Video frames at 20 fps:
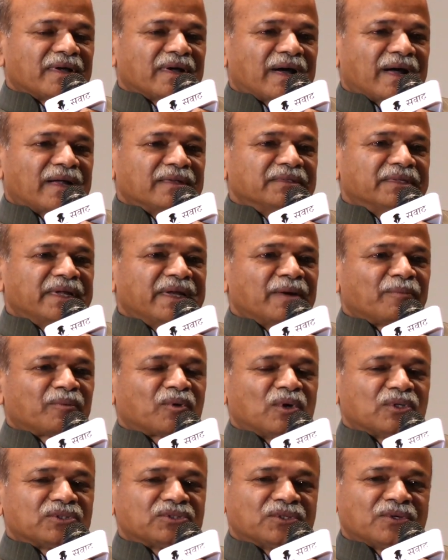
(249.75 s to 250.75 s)
And then, of
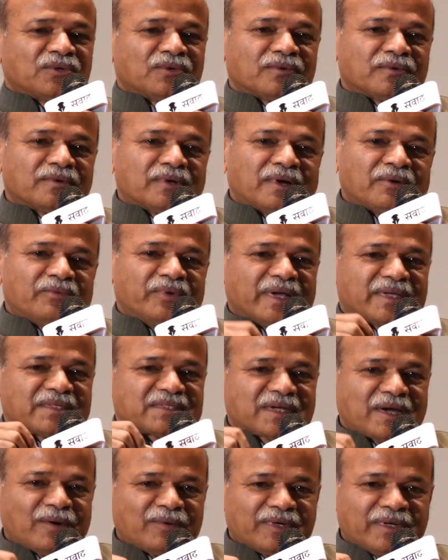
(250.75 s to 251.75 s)
course, we
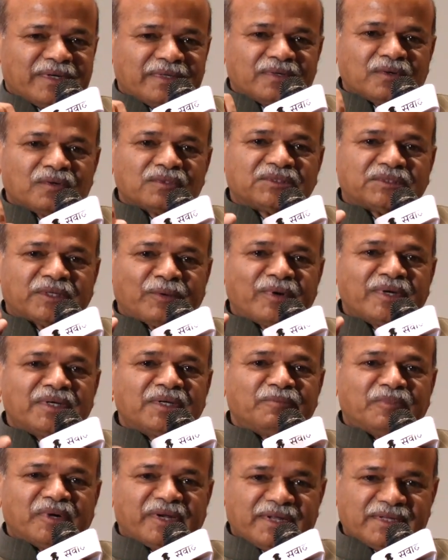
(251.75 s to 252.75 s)
excavated,
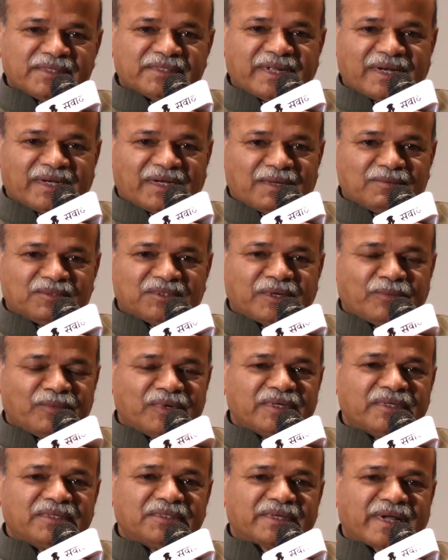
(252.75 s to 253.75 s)
70 burials that time,
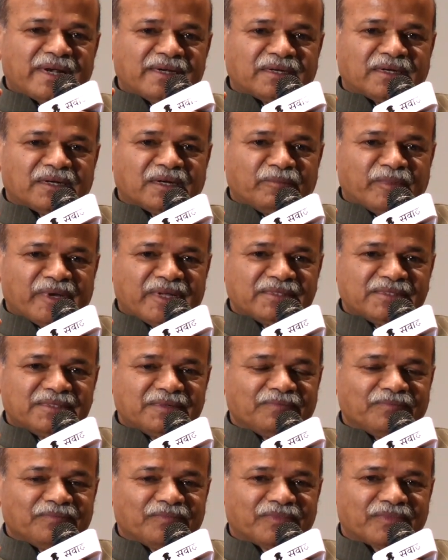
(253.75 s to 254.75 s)
70 skeletal remains.
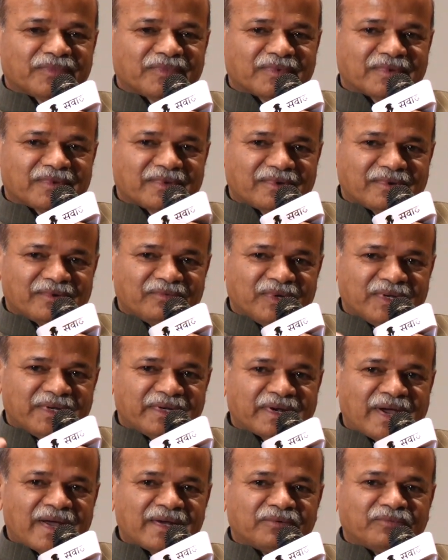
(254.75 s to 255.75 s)
We
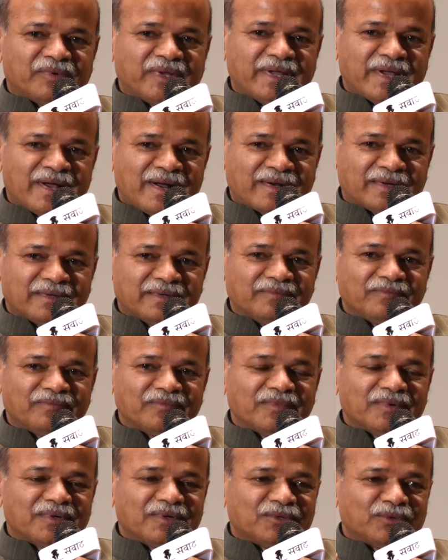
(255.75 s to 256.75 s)
tried very hard
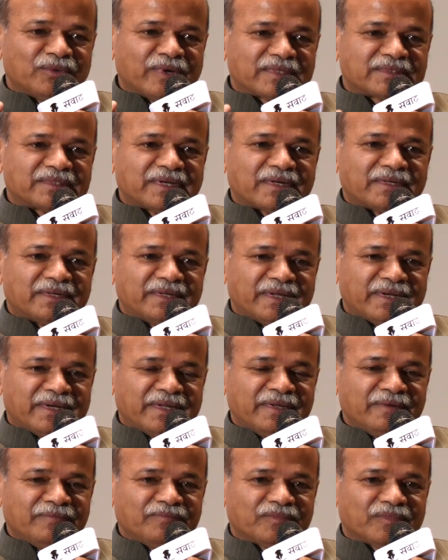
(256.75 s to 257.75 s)
to extract
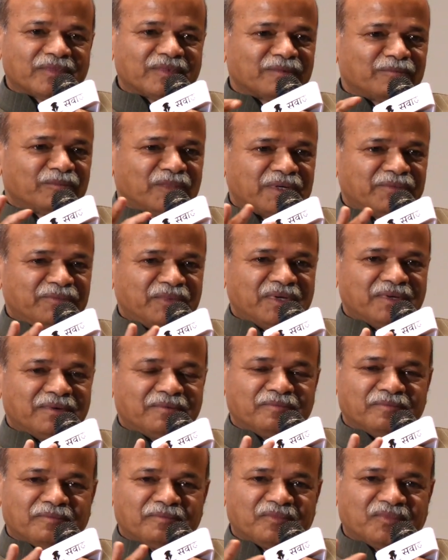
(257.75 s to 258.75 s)
DNA, but
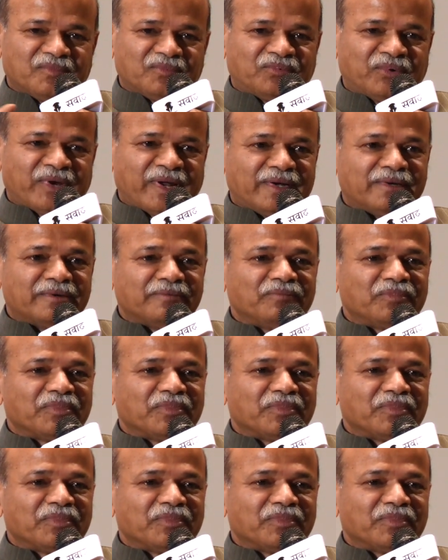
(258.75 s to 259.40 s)
we failed.